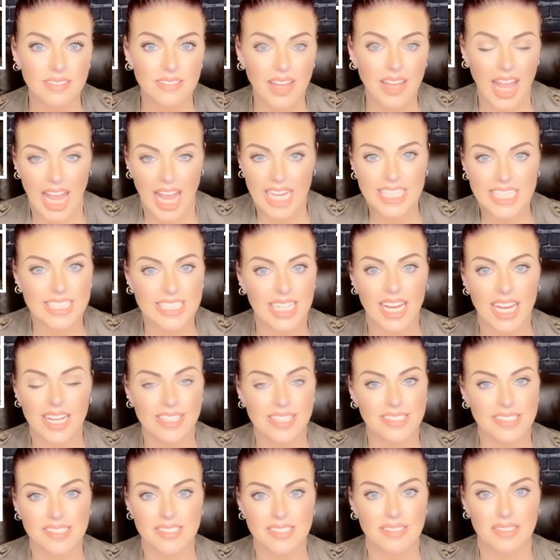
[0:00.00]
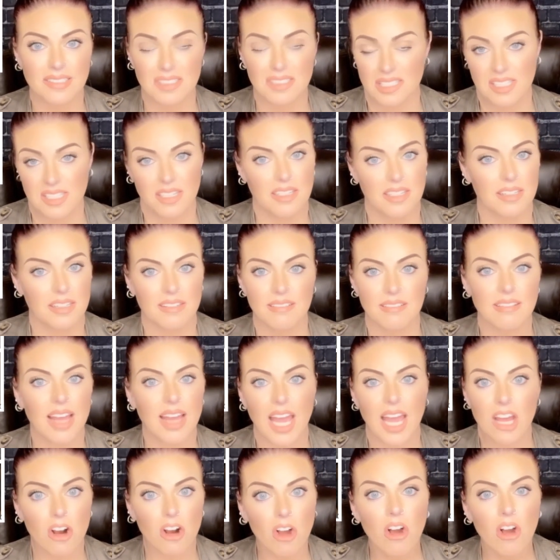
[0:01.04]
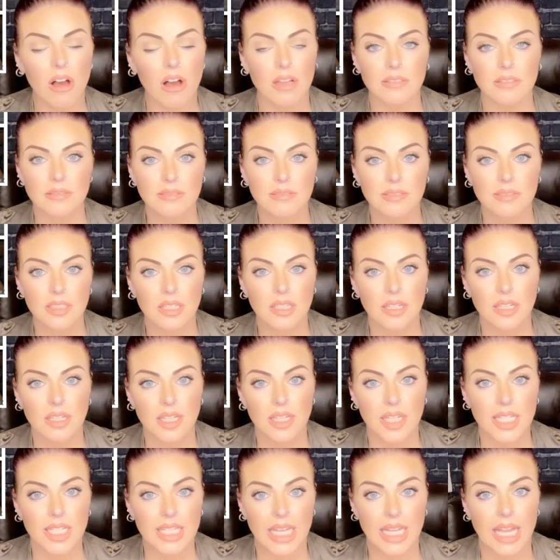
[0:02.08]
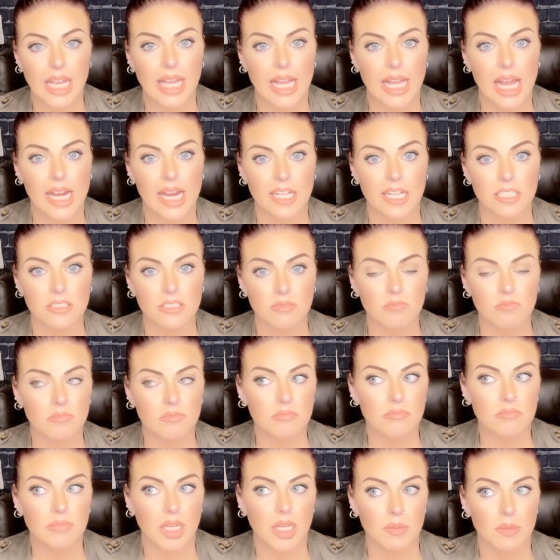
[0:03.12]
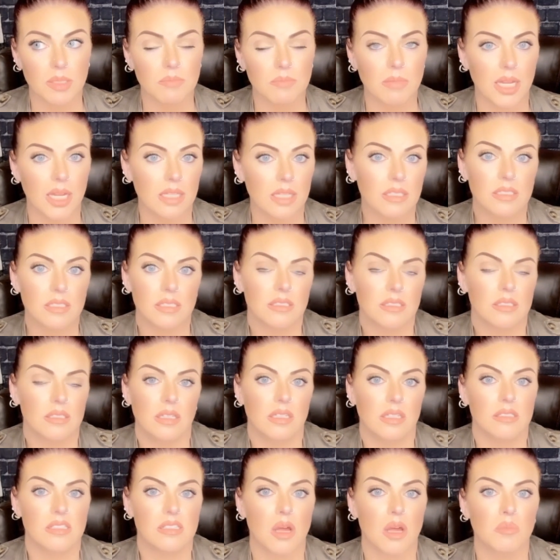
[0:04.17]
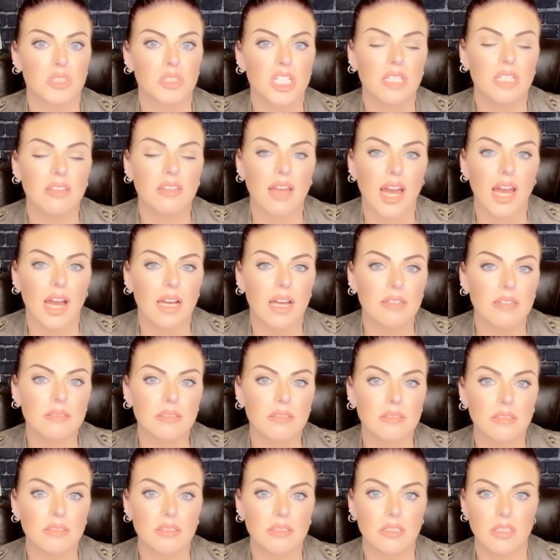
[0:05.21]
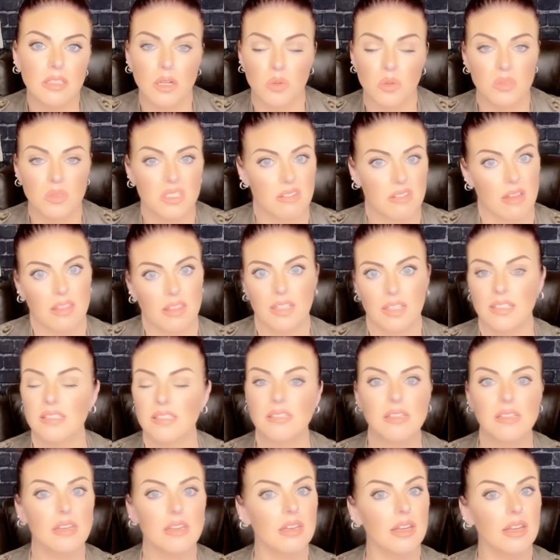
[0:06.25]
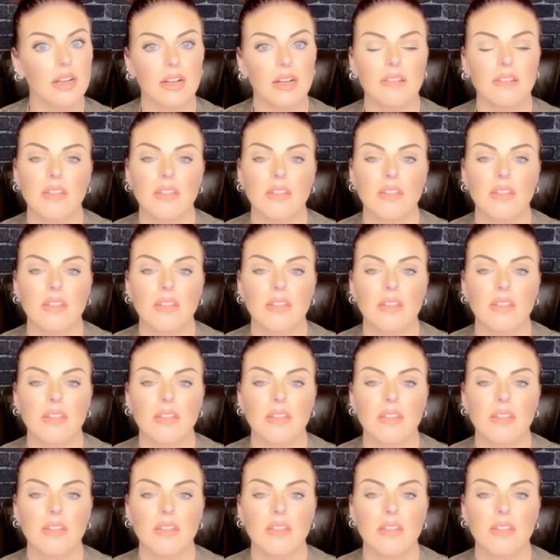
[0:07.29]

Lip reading: analyze the scene at all? They kind of maybe made the assumption that there was nothing to see here.